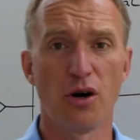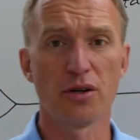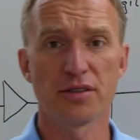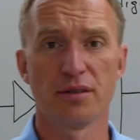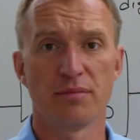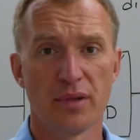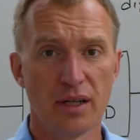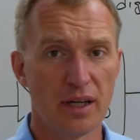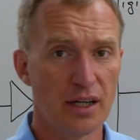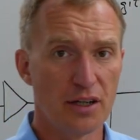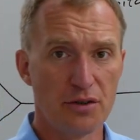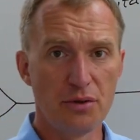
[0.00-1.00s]
awesome.
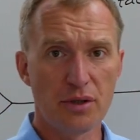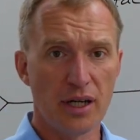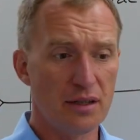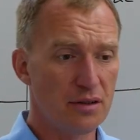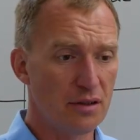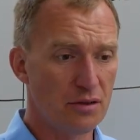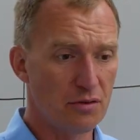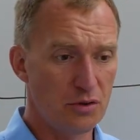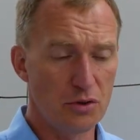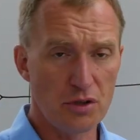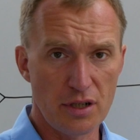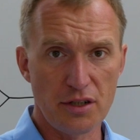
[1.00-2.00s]
You can
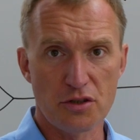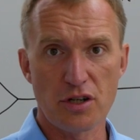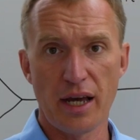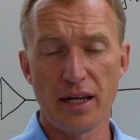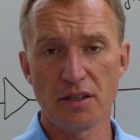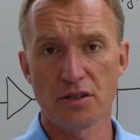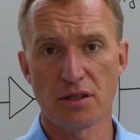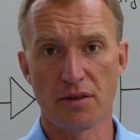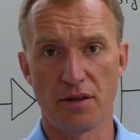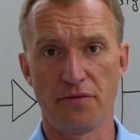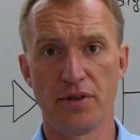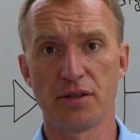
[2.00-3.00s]
usually change
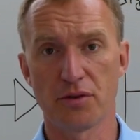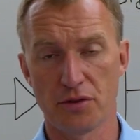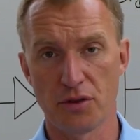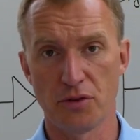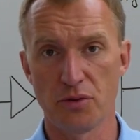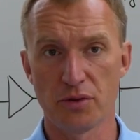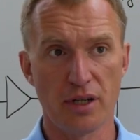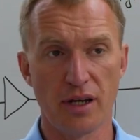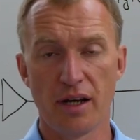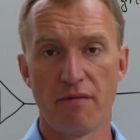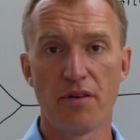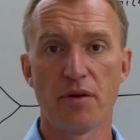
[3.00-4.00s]
the filters you're using
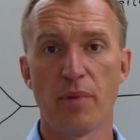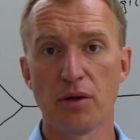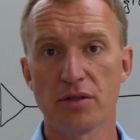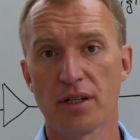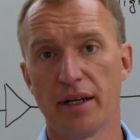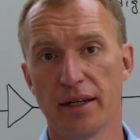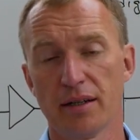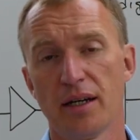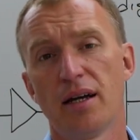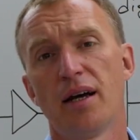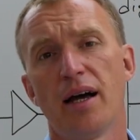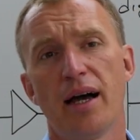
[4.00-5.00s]
with a mouse click.
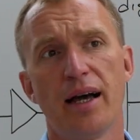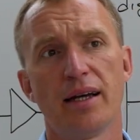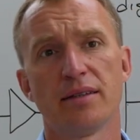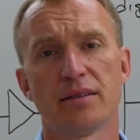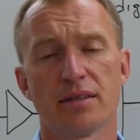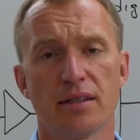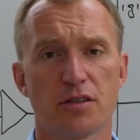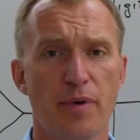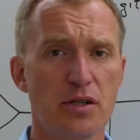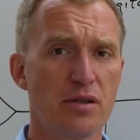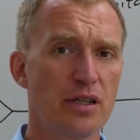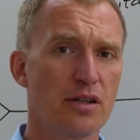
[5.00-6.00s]
And
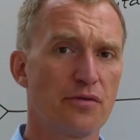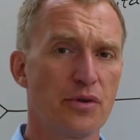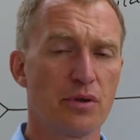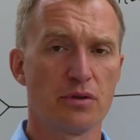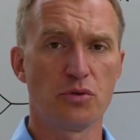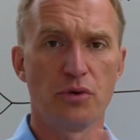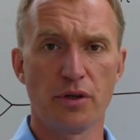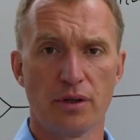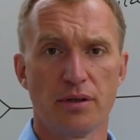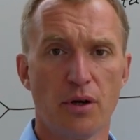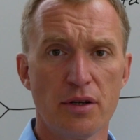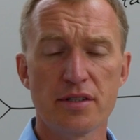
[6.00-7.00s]
especially if you're doing
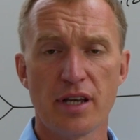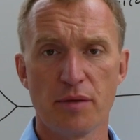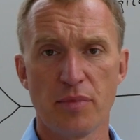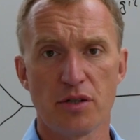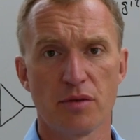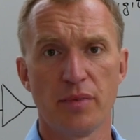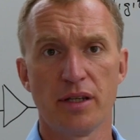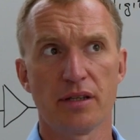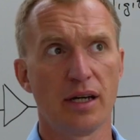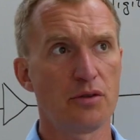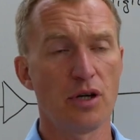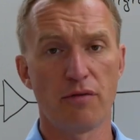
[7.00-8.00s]
an on-site measurement
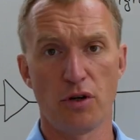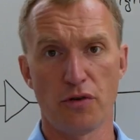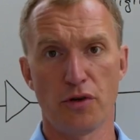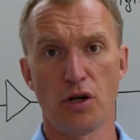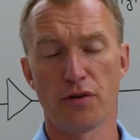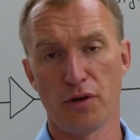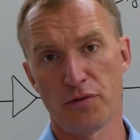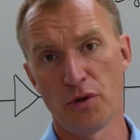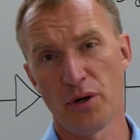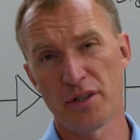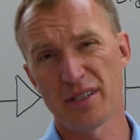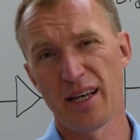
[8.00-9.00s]
and you have a lot of
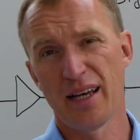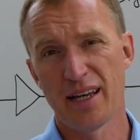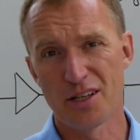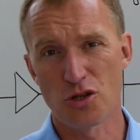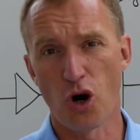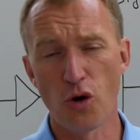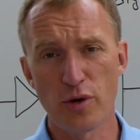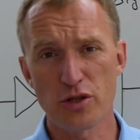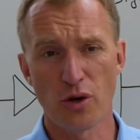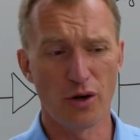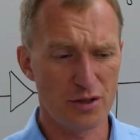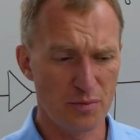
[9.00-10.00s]
noise, it's
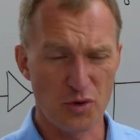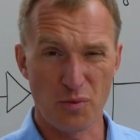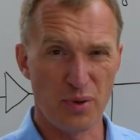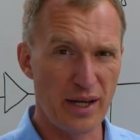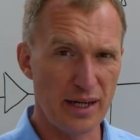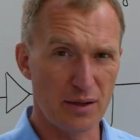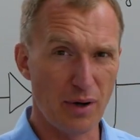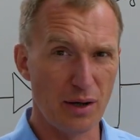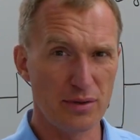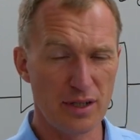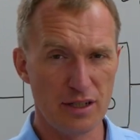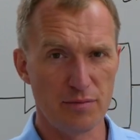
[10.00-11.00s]
always awesome to play
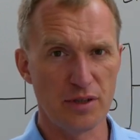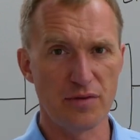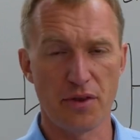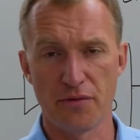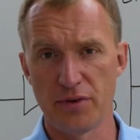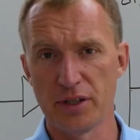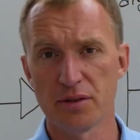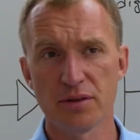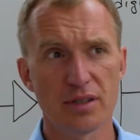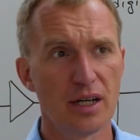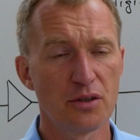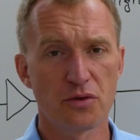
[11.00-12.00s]
around a little bit with the
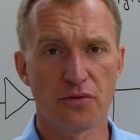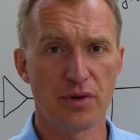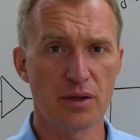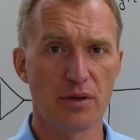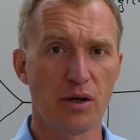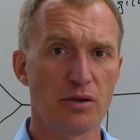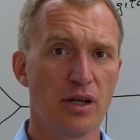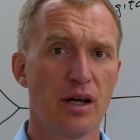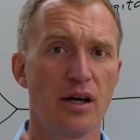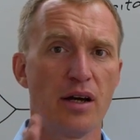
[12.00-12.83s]
filters to figure out